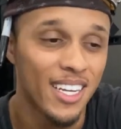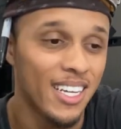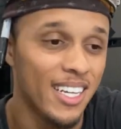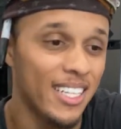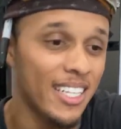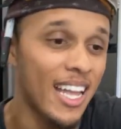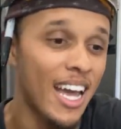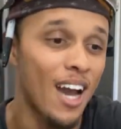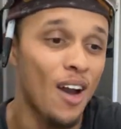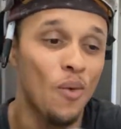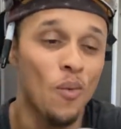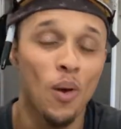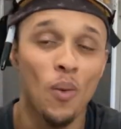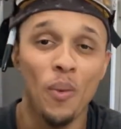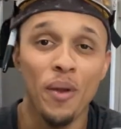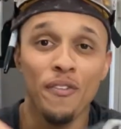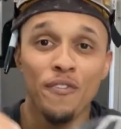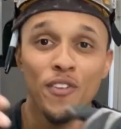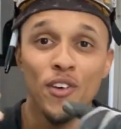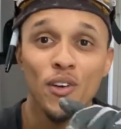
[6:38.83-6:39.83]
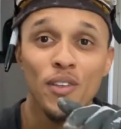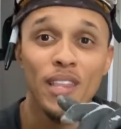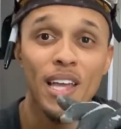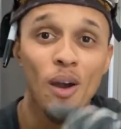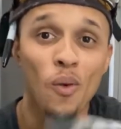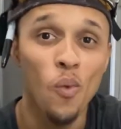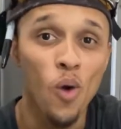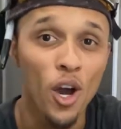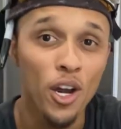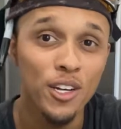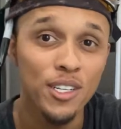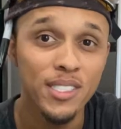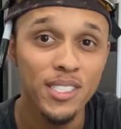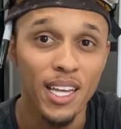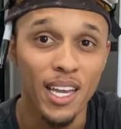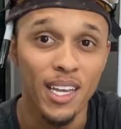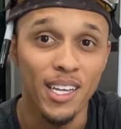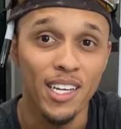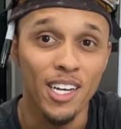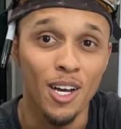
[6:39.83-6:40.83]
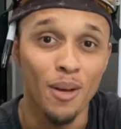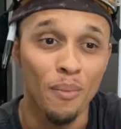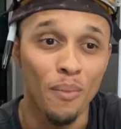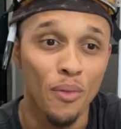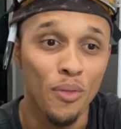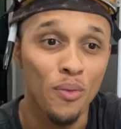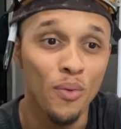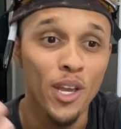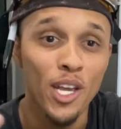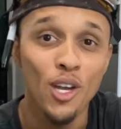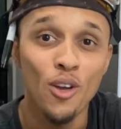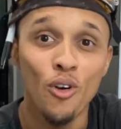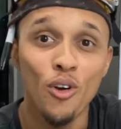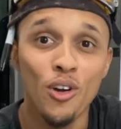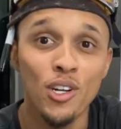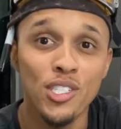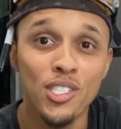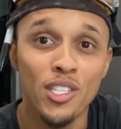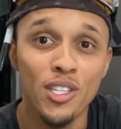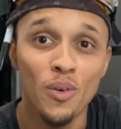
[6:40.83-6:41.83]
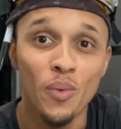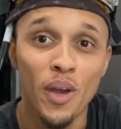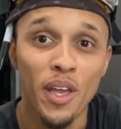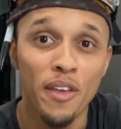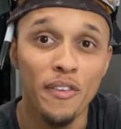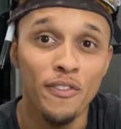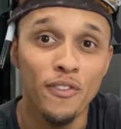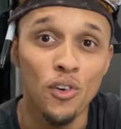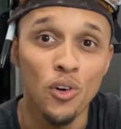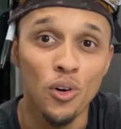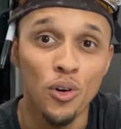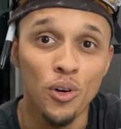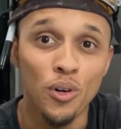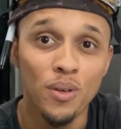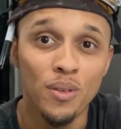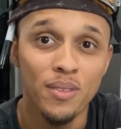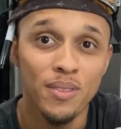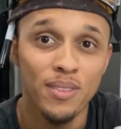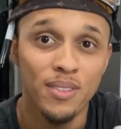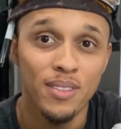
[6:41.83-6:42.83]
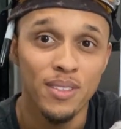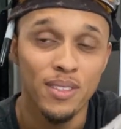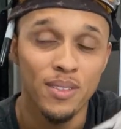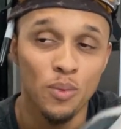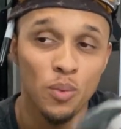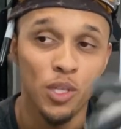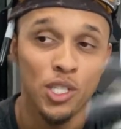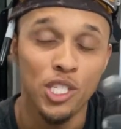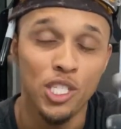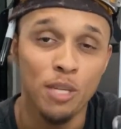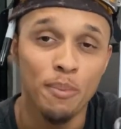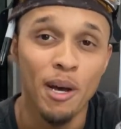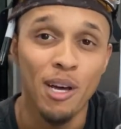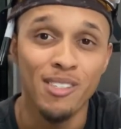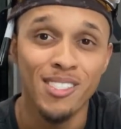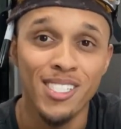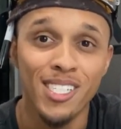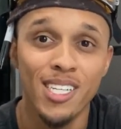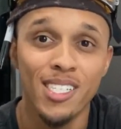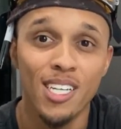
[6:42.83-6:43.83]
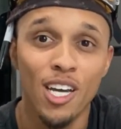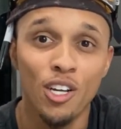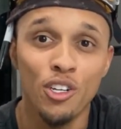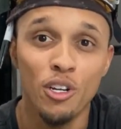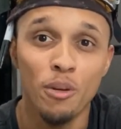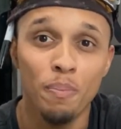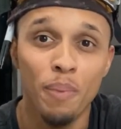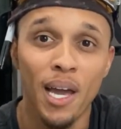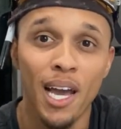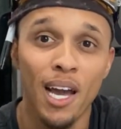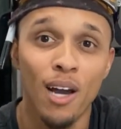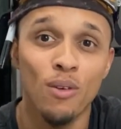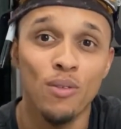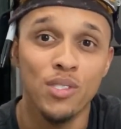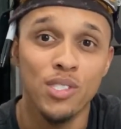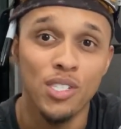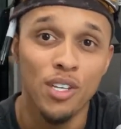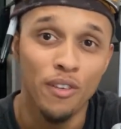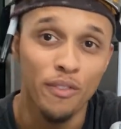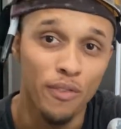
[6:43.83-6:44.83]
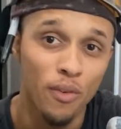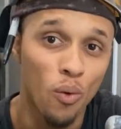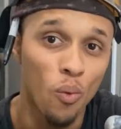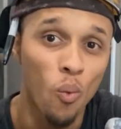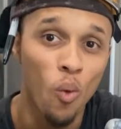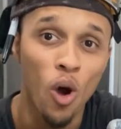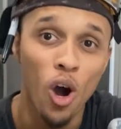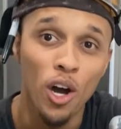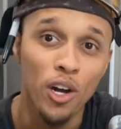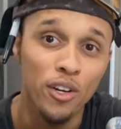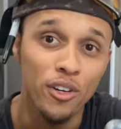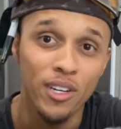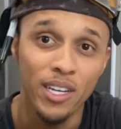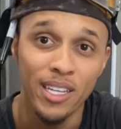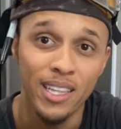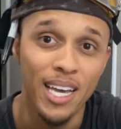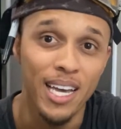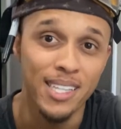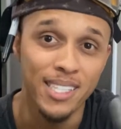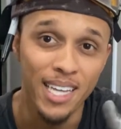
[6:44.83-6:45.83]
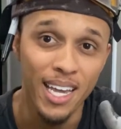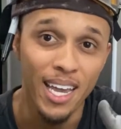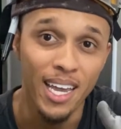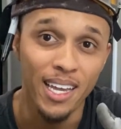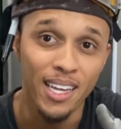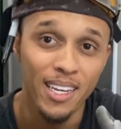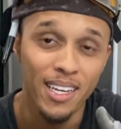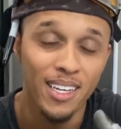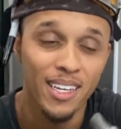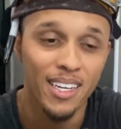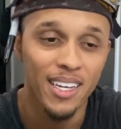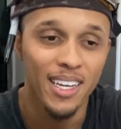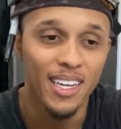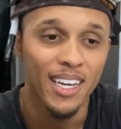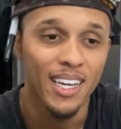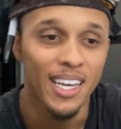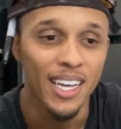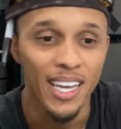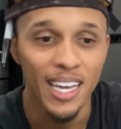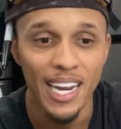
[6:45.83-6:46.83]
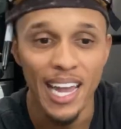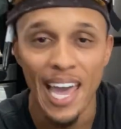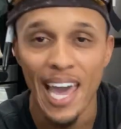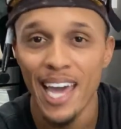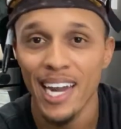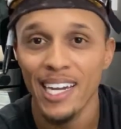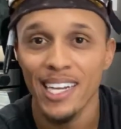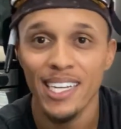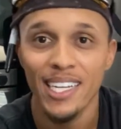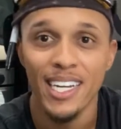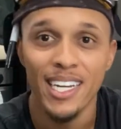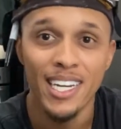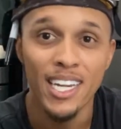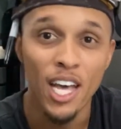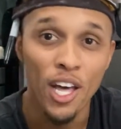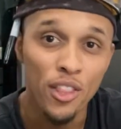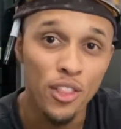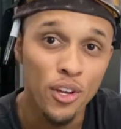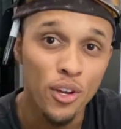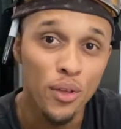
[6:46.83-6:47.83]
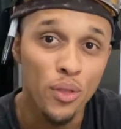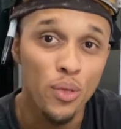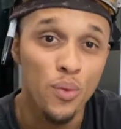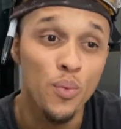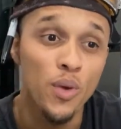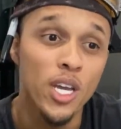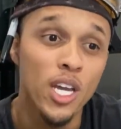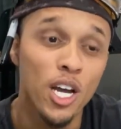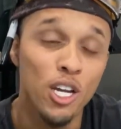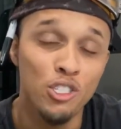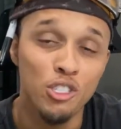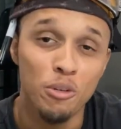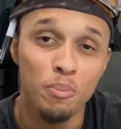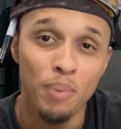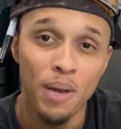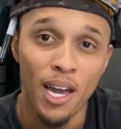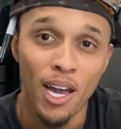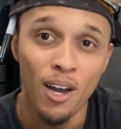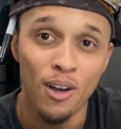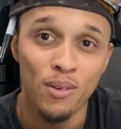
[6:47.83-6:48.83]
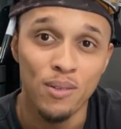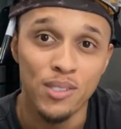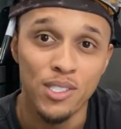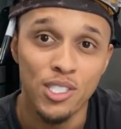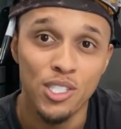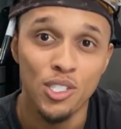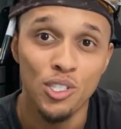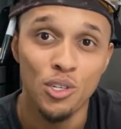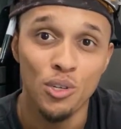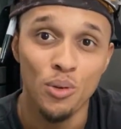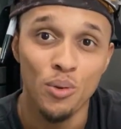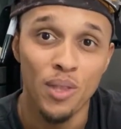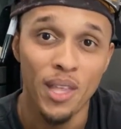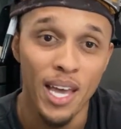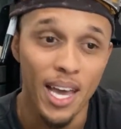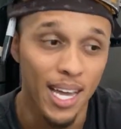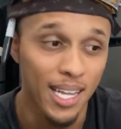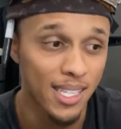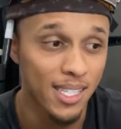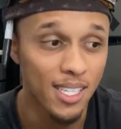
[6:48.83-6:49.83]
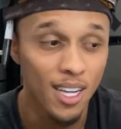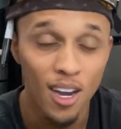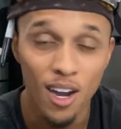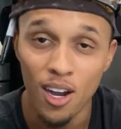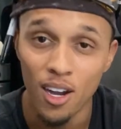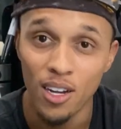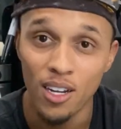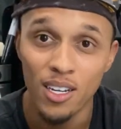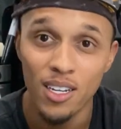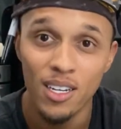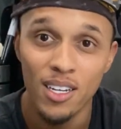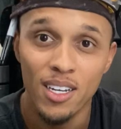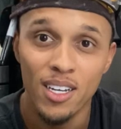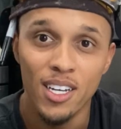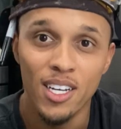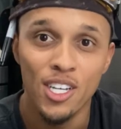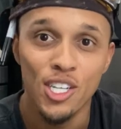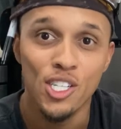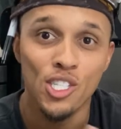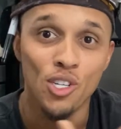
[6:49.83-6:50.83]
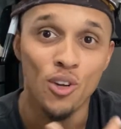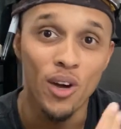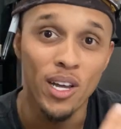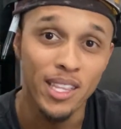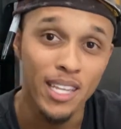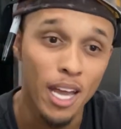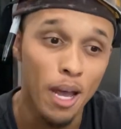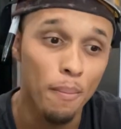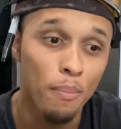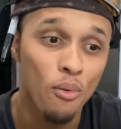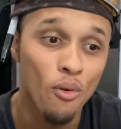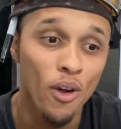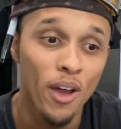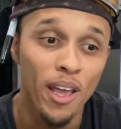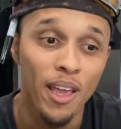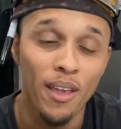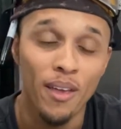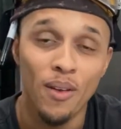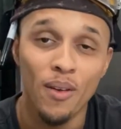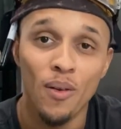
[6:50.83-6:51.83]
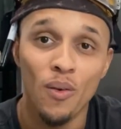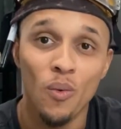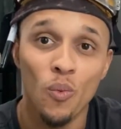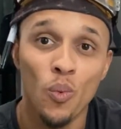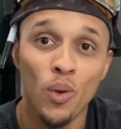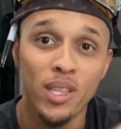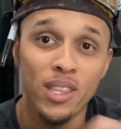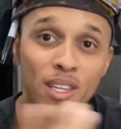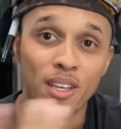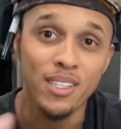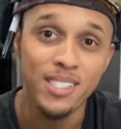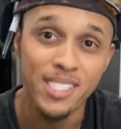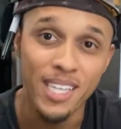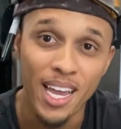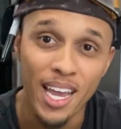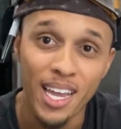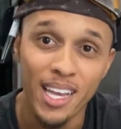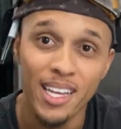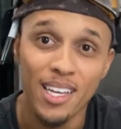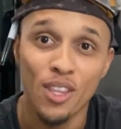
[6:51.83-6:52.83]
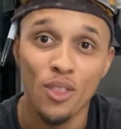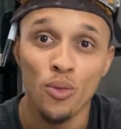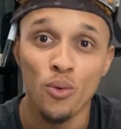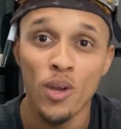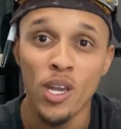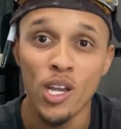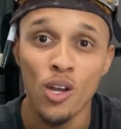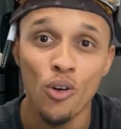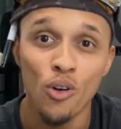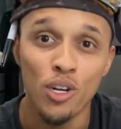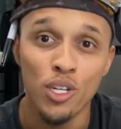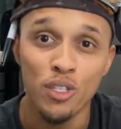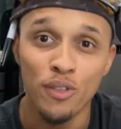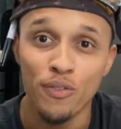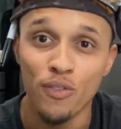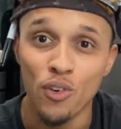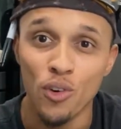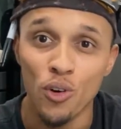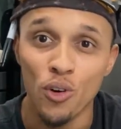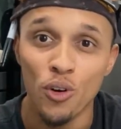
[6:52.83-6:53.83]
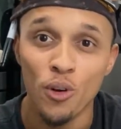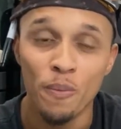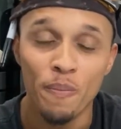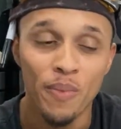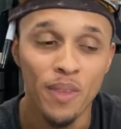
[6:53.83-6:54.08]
Now, when we filled that water tank up 3/4 of the way full, which is about 600 pounds of water in that tank, it added another 300 pounds to that tongue. So at that point, with the tank 3/4 full,